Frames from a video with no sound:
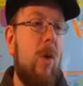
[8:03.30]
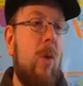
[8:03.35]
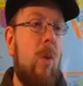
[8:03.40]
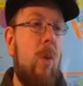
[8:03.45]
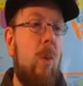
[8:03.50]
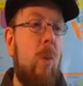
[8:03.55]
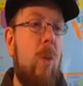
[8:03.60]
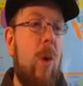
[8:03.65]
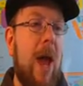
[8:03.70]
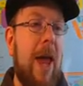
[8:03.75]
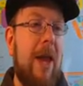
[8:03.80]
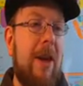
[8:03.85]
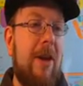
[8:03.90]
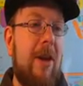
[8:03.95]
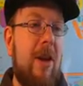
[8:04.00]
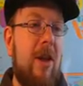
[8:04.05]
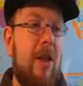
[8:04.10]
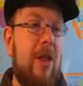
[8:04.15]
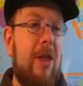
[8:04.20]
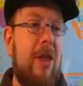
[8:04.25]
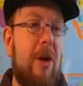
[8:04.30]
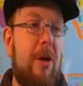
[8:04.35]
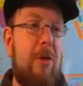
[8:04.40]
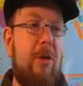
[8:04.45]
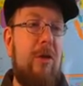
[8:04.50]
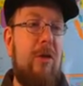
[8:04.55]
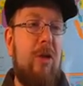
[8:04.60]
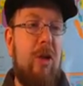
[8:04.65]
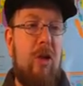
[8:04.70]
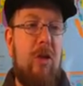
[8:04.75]
when
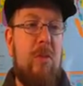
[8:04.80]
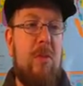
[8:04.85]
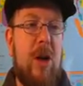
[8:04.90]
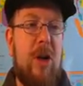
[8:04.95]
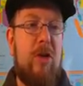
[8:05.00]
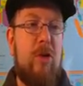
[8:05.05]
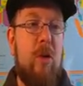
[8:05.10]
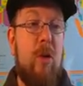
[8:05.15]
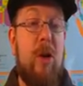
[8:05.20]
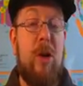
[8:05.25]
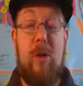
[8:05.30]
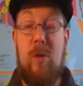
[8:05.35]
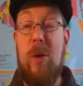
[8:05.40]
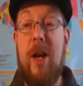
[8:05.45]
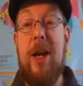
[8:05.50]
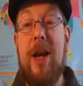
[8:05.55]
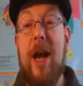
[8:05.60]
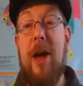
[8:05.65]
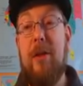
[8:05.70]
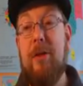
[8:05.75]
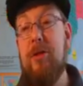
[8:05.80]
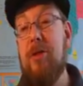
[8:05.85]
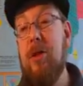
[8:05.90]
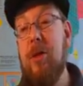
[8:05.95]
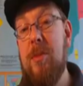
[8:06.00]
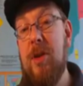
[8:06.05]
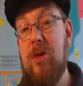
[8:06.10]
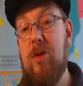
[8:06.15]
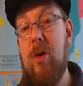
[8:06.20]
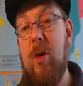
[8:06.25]
there's too much oil, right now there's too
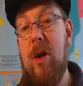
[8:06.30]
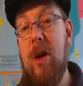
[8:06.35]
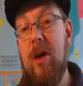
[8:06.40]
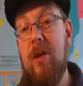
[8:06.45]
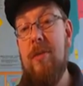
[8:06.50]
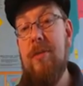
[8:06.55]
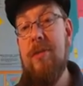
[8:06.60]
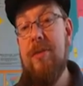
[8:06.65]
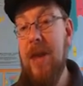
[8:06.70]
much oil.